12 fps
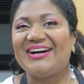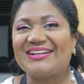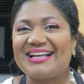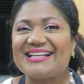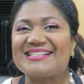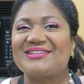
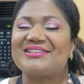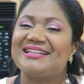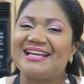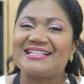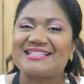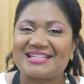Okay, so
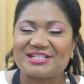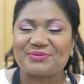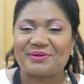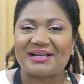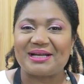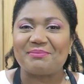the next
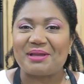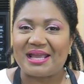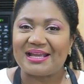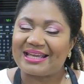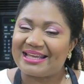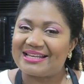dish we're gonna
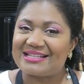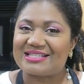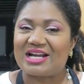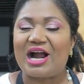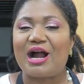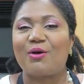make
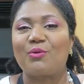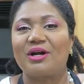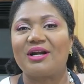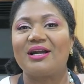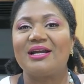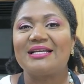is
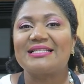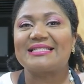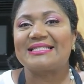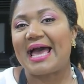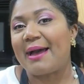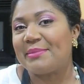our
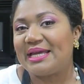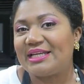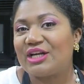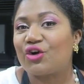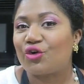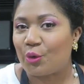
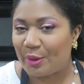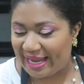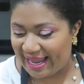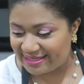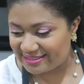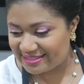salmon
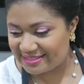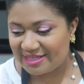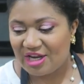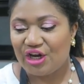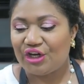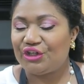croquettes.